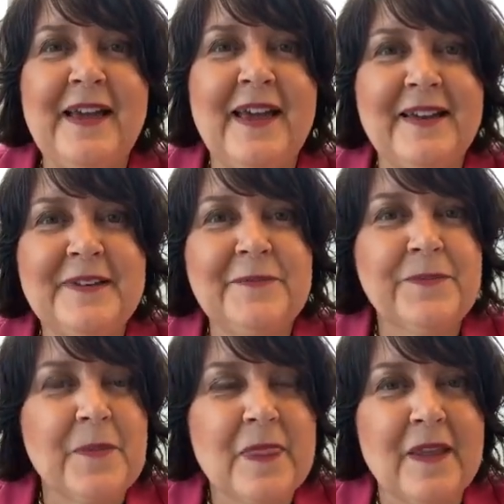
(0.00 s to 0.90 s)
And
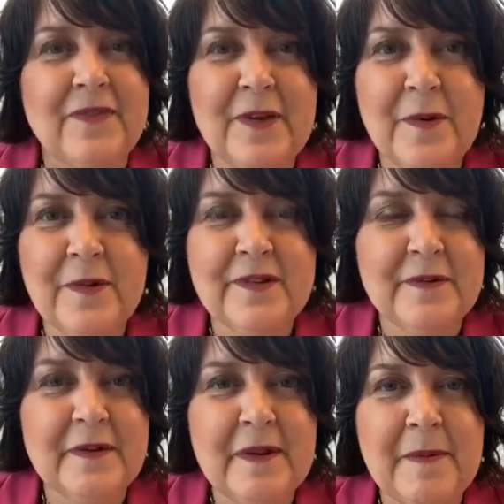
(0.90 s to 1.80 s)
there's
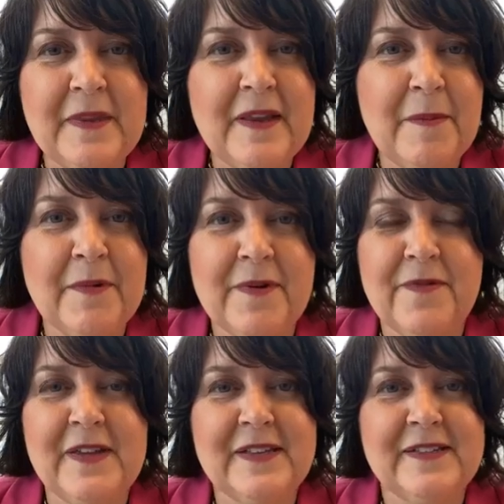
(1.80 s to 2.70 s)
a number
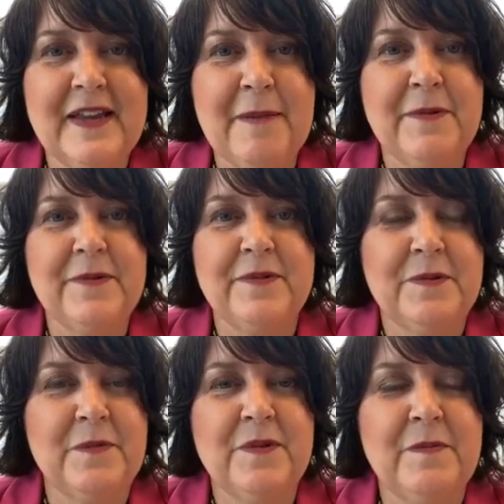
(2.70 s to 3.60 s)
of things that happened
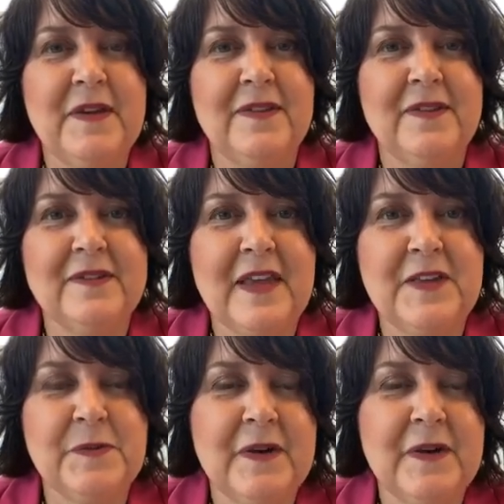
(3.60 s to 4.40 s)
with me in this case,